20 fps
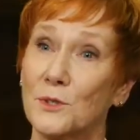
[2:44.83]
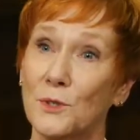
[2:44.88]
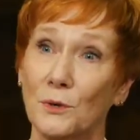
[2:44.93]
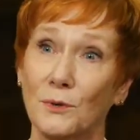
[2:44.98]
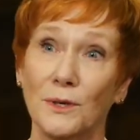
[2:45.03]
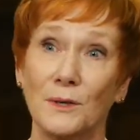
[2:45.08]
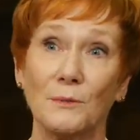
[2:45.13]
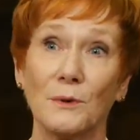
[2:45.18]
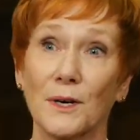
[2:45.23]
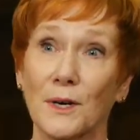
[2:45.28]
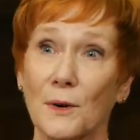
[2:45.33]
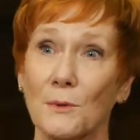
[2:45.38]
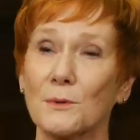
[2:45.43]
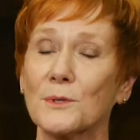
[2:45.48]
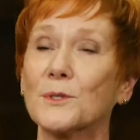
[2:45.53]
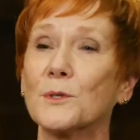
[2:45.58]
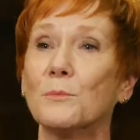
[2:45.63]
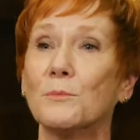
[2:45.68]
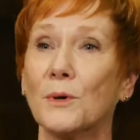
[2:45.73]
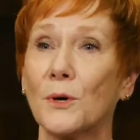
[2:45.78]
doing what I
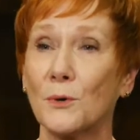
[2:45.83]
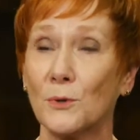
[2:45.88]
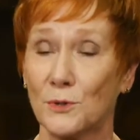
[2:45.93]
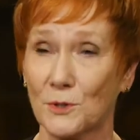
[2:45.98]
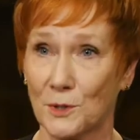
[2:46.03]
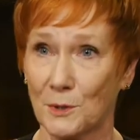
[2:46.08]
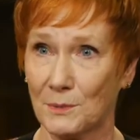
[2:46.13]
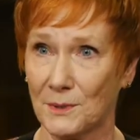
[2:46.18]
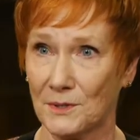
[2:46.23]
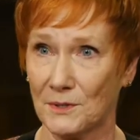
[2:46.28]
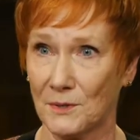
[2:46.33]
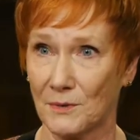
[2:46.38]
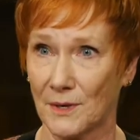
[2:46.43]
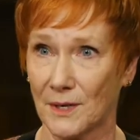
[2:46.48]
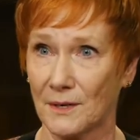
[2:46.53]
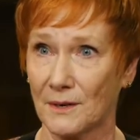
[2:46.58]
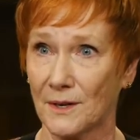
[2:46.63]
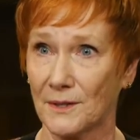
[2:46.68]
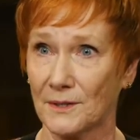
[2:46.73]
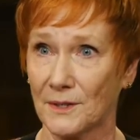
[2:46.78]
was supposed to be
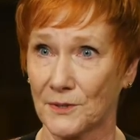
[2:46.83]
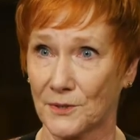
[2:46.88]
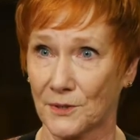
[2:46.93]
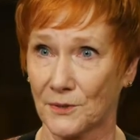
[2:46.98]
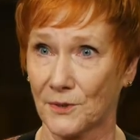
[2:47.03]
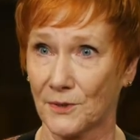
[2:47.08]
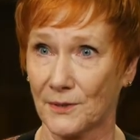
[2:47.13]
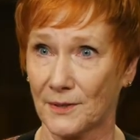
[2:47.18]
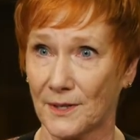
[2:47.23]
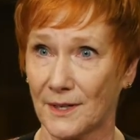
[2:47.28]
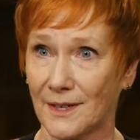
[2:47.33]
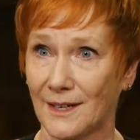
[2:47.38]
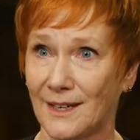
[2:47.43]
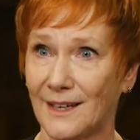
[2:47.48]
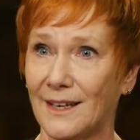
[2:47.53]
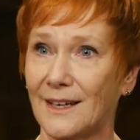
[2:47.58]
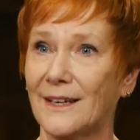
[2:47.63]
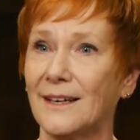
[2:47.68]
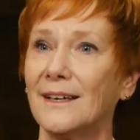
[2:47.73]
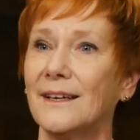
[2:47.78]
doing on this earth.
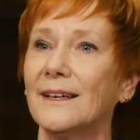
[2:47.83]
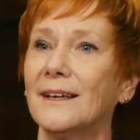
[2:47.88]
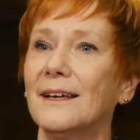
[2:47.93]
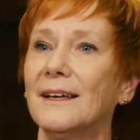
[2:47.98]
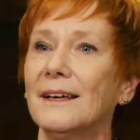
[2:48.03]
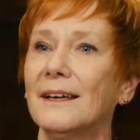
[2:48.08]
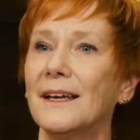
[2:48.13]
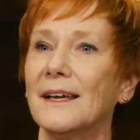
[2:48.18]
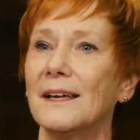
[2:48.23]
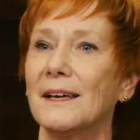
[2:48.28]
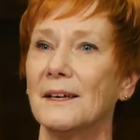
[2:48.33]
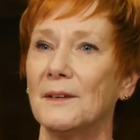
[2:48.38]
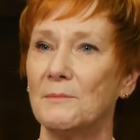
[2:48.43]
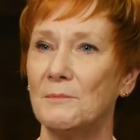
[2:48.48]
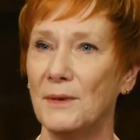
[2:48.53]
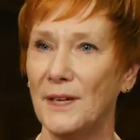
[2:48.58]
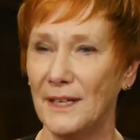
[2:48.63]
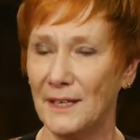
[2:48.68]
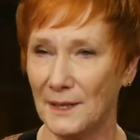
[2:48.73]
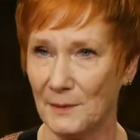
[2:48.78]
And
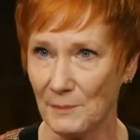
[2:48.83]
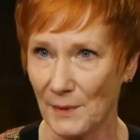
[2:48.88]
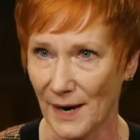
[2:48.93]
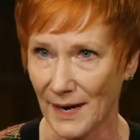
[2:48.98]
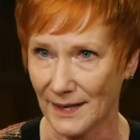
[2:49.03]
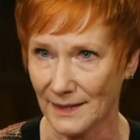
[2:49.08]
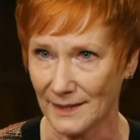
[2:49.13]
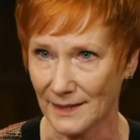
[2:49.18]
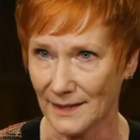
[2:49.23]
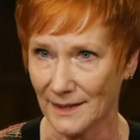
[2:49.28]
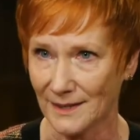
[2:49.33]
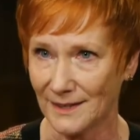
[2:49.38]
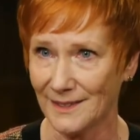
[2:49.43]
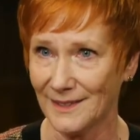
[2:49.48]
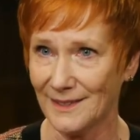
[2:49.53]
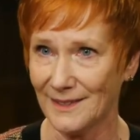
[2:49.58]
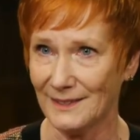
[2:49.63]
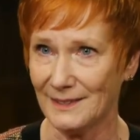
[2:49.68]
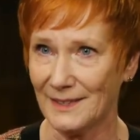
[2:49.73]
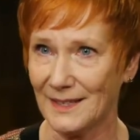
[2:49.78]
meeting Micah
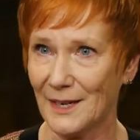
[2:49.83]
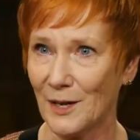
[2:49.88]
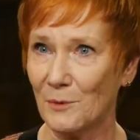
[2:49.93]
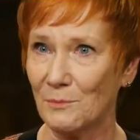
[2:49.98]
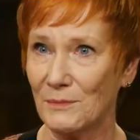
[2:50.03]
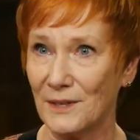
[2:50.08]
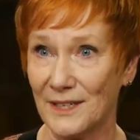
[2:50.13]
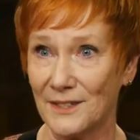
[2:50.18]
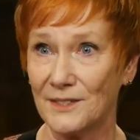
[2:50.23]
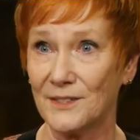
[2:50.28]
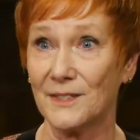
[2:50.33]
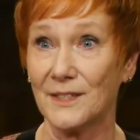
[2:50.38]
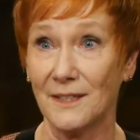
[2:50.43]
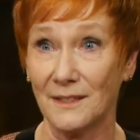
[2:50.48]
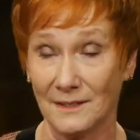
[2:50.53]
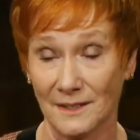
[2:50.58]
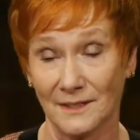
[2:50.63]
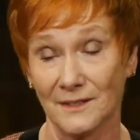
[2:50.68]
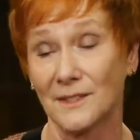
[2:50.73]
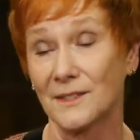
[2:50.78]
helped me to see
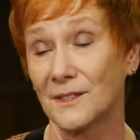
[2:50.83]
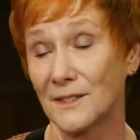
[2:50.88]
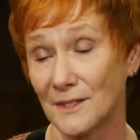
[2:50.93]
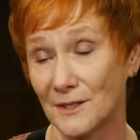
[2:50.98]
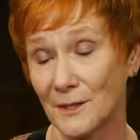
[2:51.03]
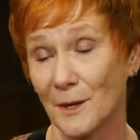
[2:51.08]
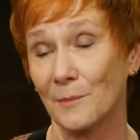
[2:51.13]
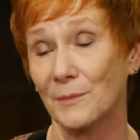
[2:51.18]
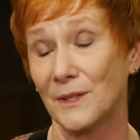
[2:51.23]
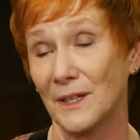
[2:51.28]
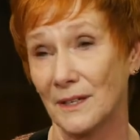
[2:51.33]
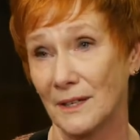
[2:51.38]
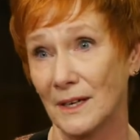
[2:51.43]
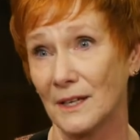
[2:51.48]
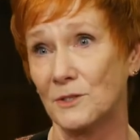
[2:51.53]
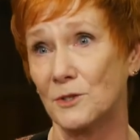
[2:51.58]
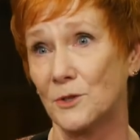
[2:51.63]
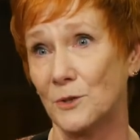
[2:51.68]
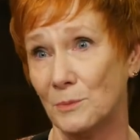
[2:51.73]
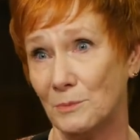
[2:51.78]
that this is something
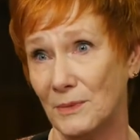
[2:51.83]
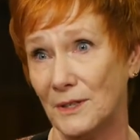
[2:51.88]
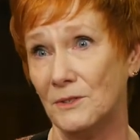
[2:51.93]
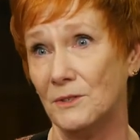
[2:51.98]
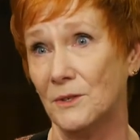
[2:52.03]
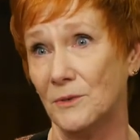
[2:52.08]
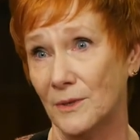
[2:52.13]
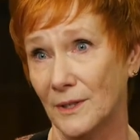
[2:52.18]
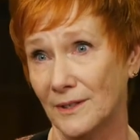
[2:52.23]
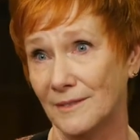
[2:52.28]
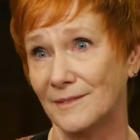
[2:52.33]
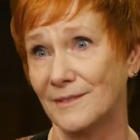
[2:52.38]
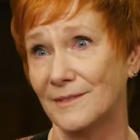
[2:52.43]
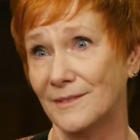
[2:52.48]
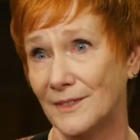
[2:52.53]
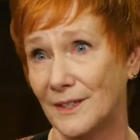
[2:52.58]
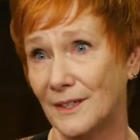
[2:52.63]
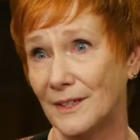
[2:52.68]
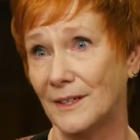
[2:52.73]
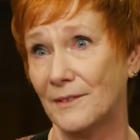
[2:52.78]
I should be doing
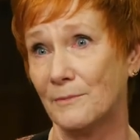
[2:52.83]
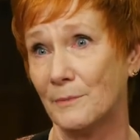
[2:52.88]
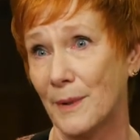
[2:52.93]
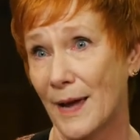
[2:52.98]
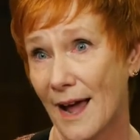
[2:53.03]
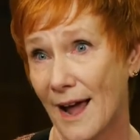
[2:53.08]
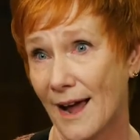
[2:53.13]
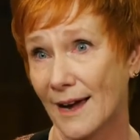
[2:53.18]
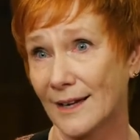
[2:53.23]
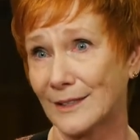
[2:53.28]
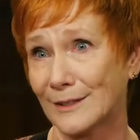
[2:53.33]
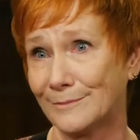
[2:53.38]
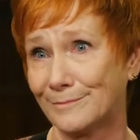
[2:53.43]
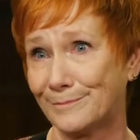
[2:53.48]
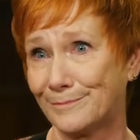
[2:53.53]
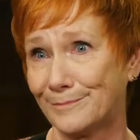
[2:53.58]
to give back.